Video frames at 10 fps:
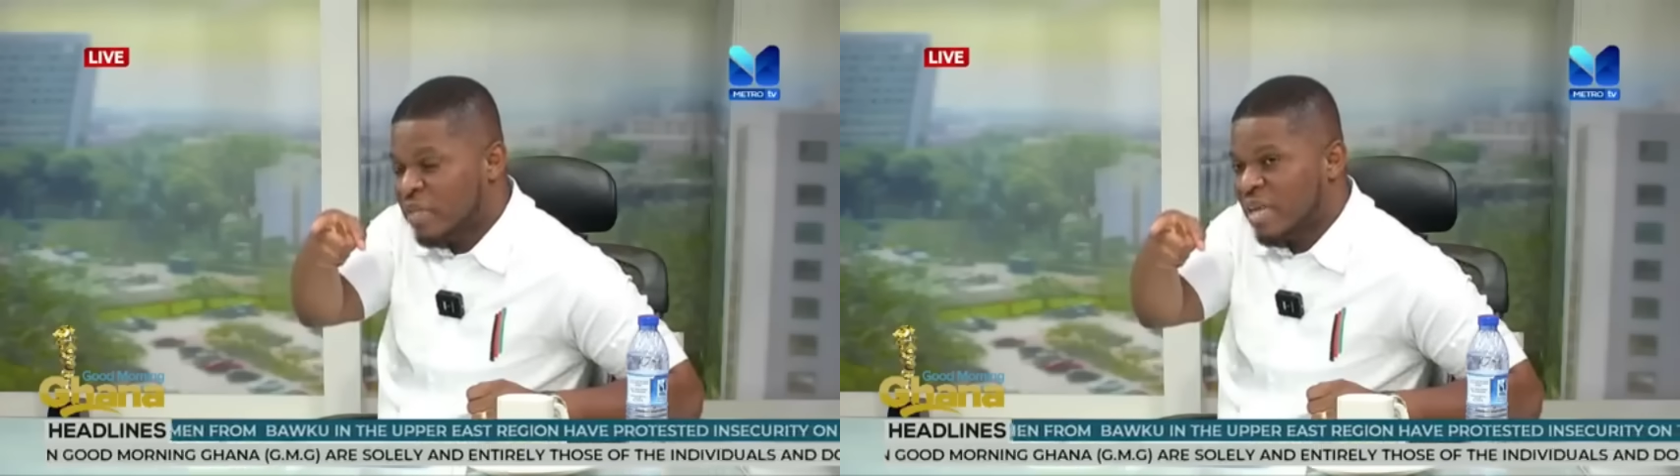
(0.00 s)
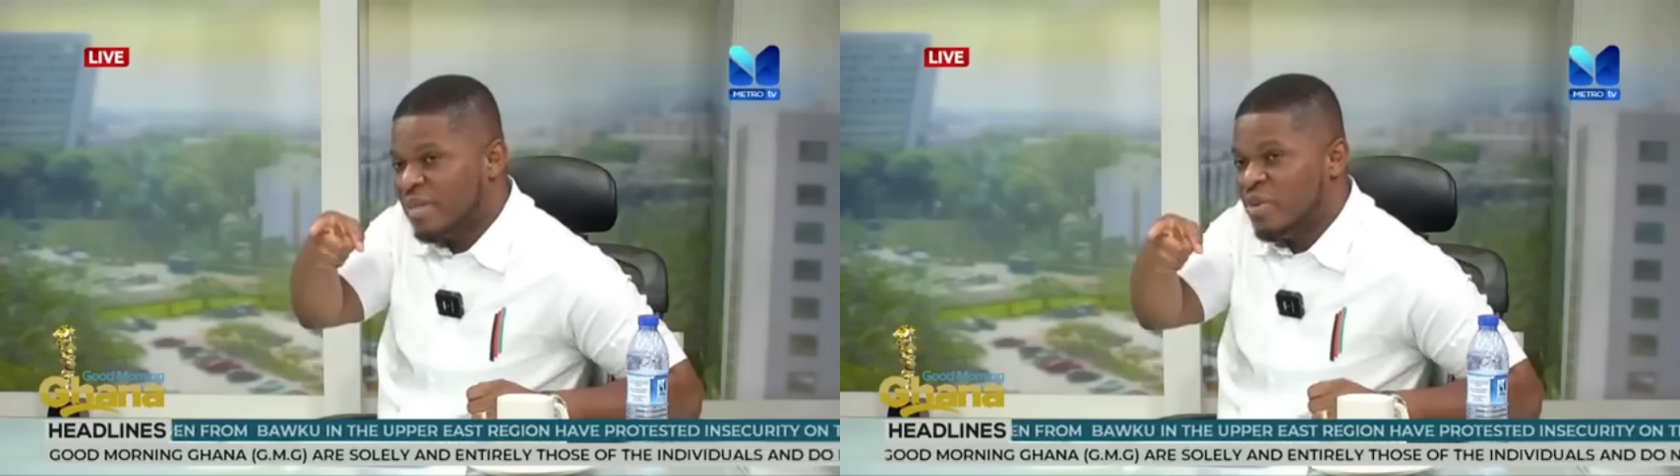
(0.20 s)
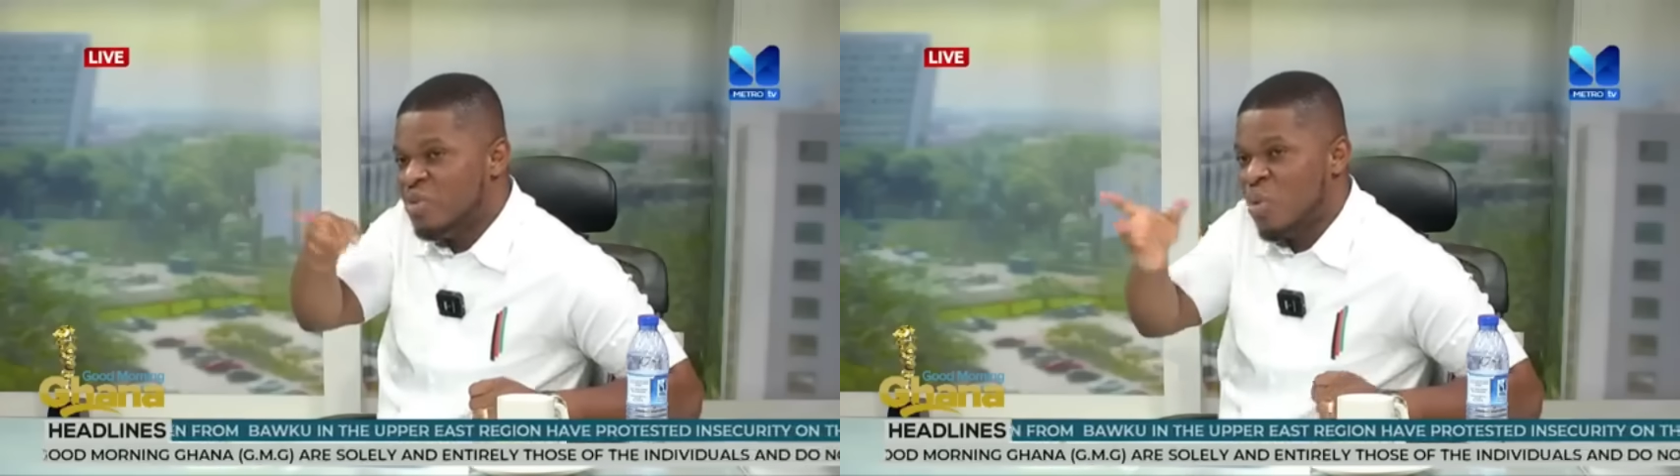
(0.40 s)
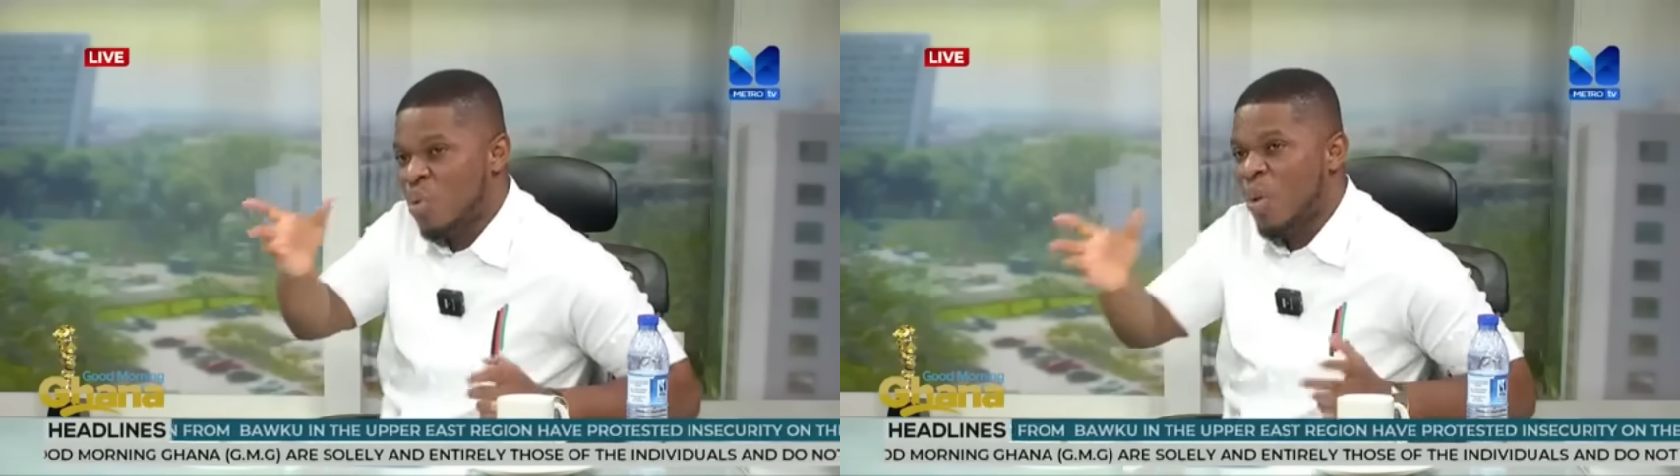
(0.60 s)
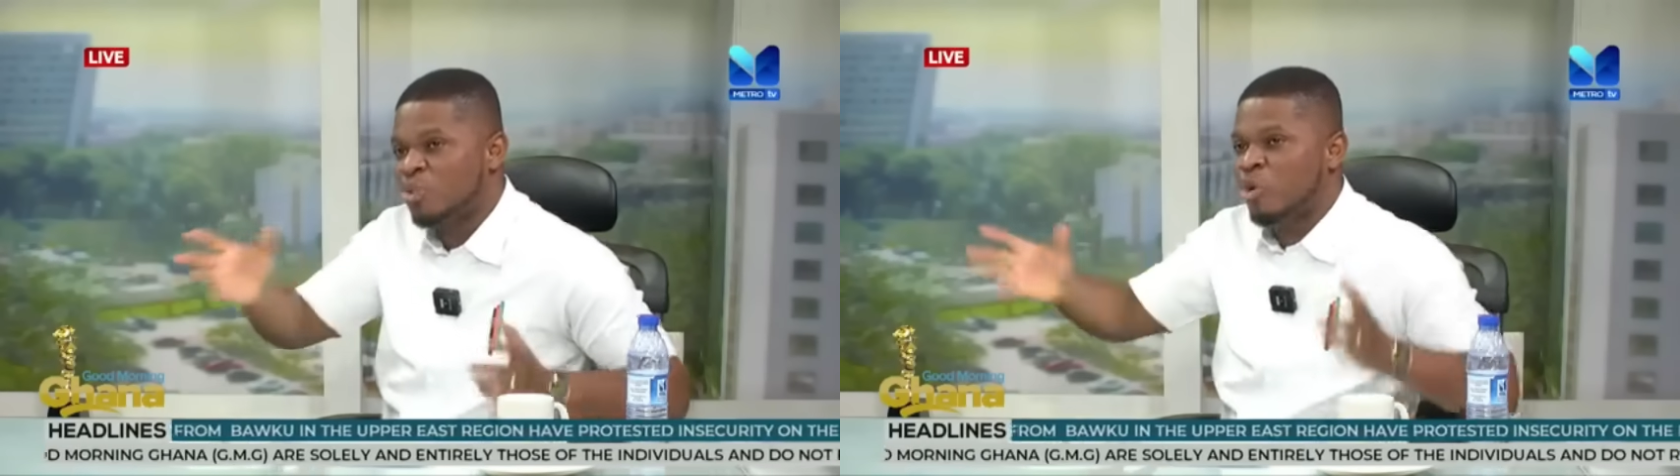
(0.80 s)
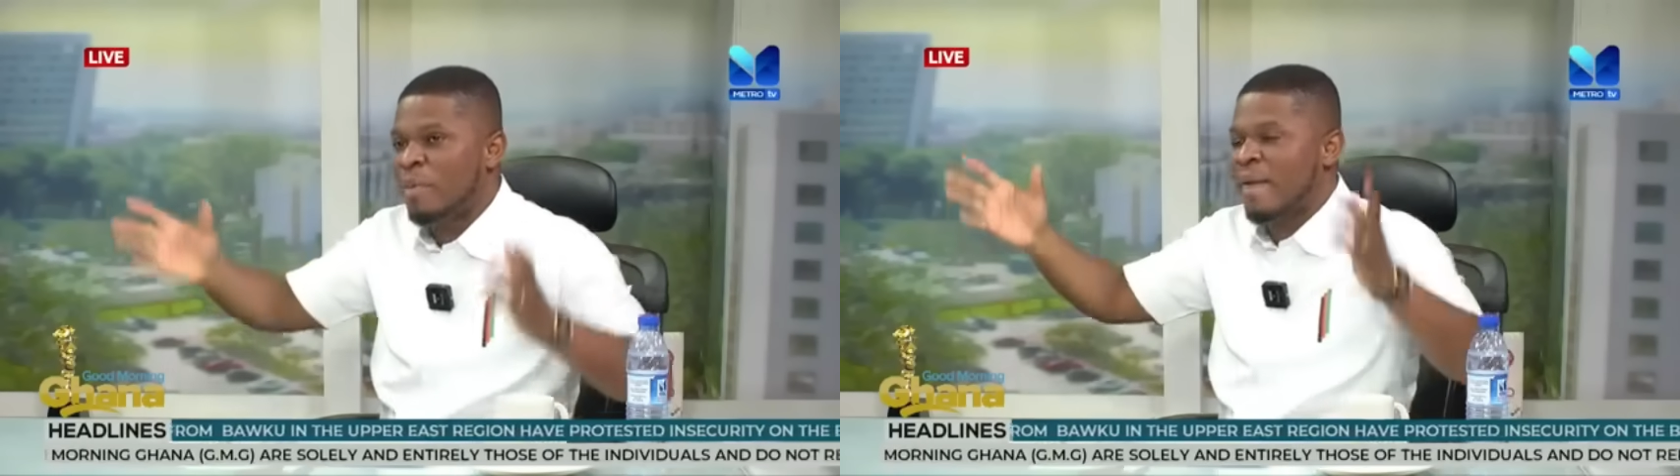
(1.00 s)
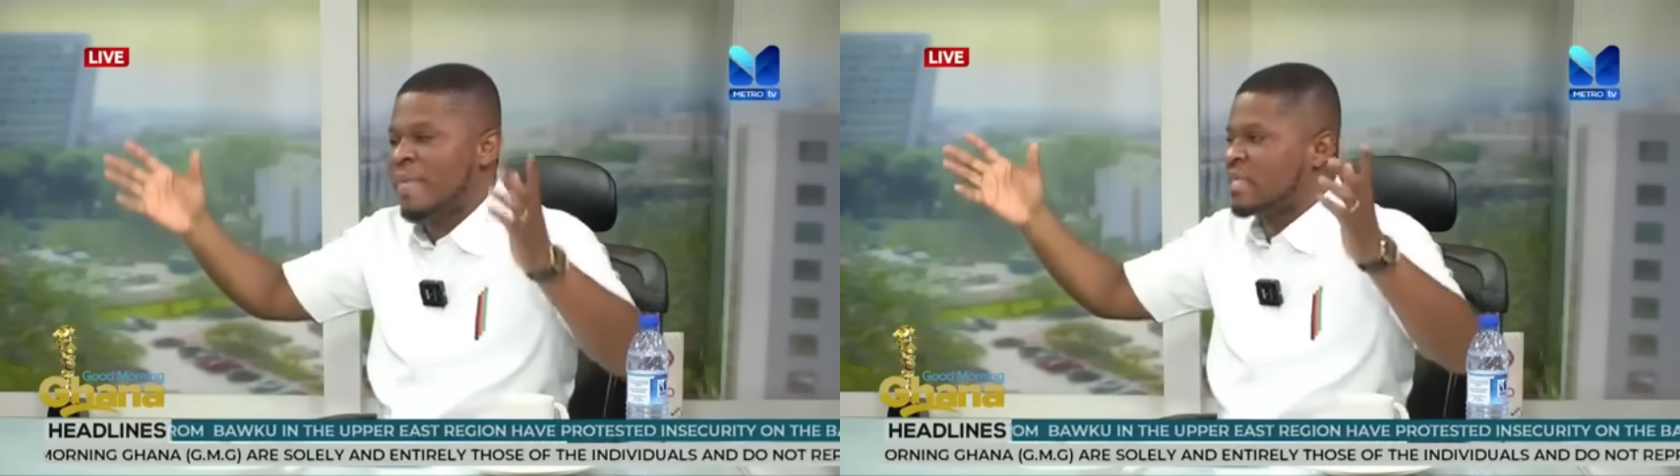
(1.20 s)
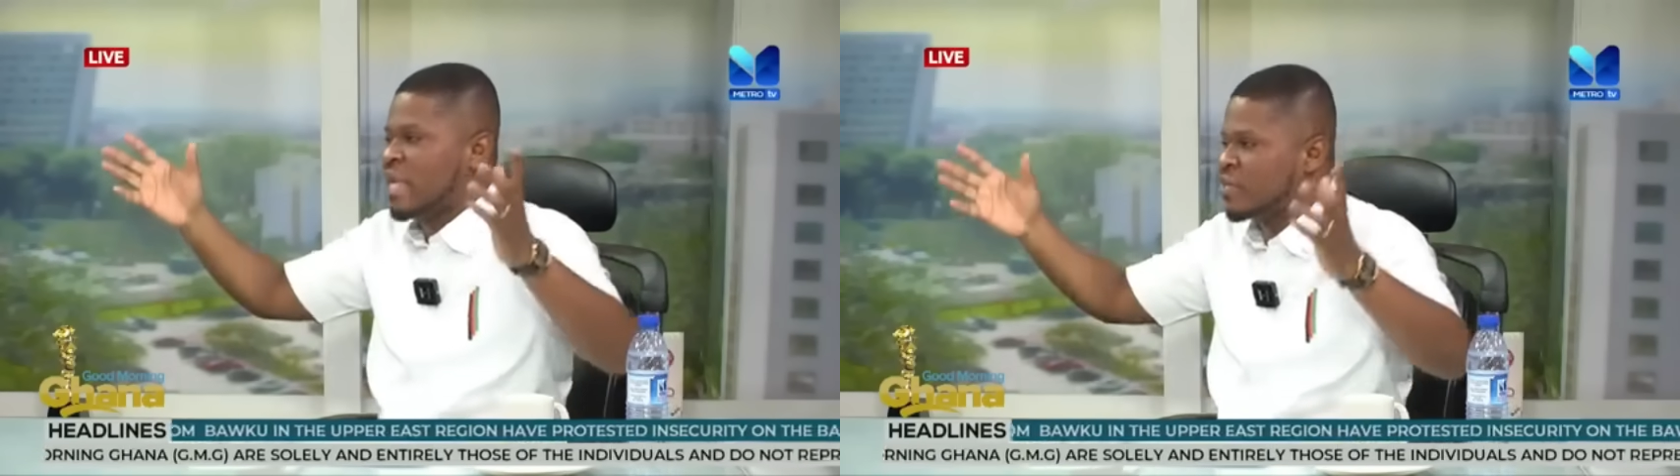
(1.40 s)
this country know what John
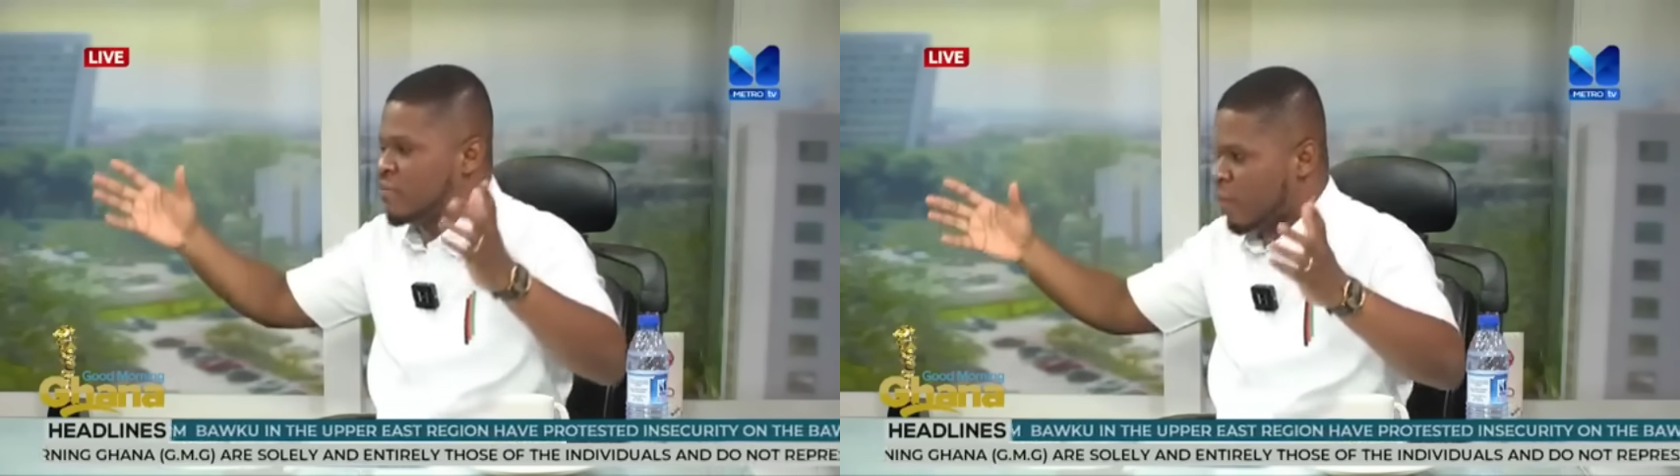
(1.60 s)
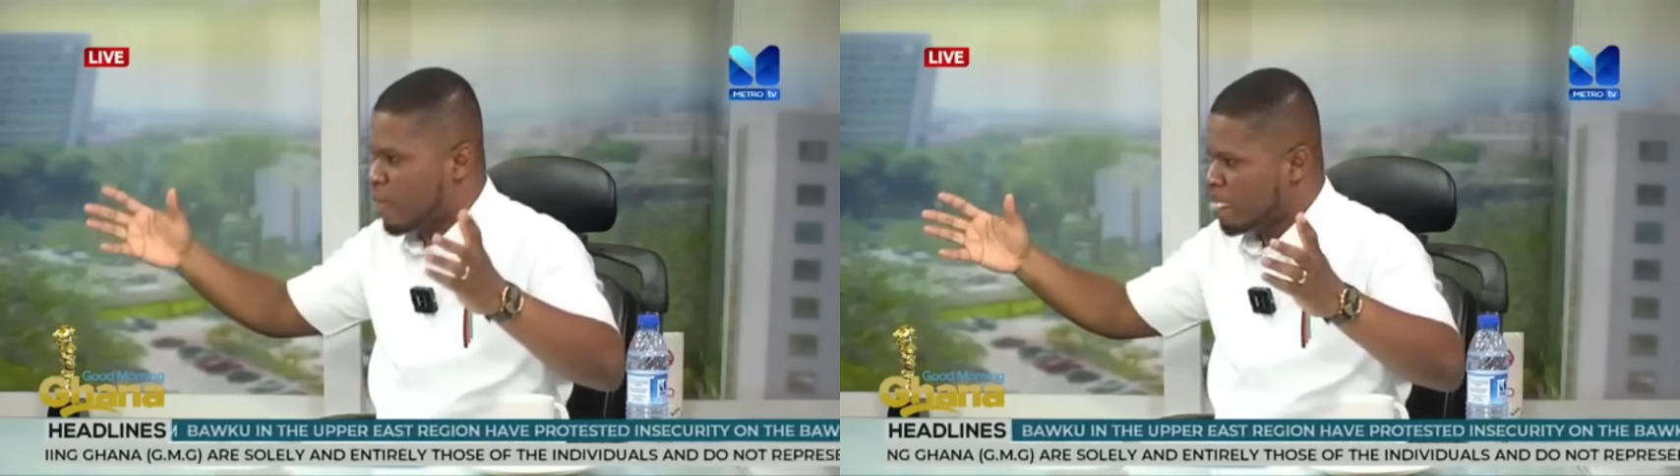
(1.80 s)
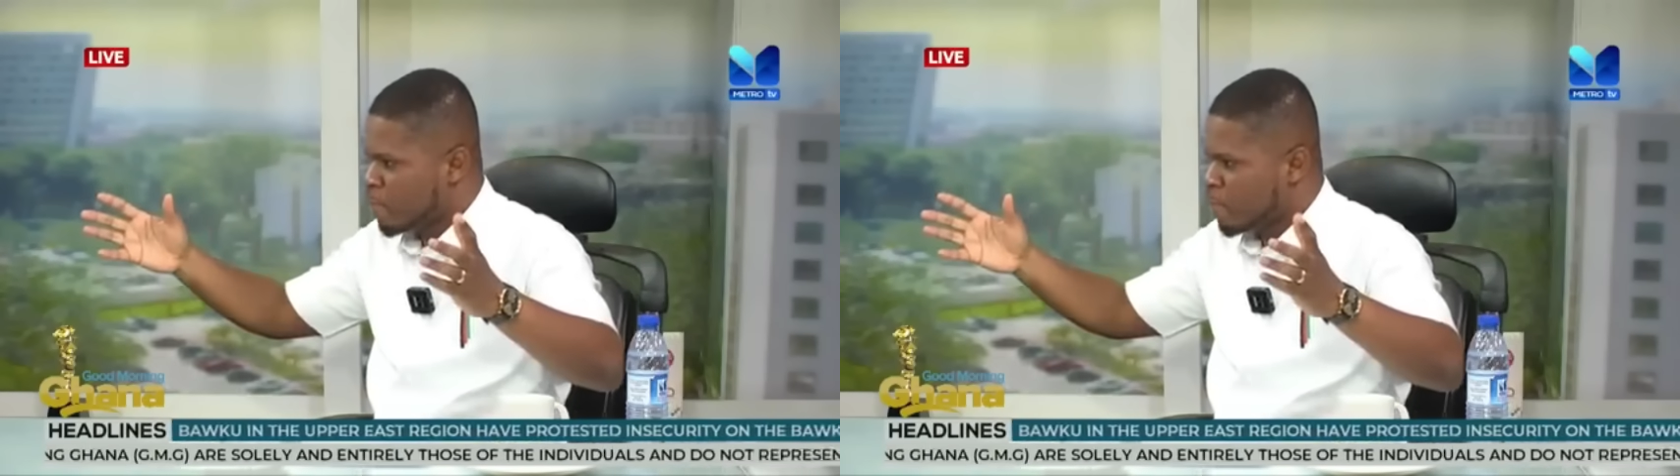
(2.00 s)
Mahama stands for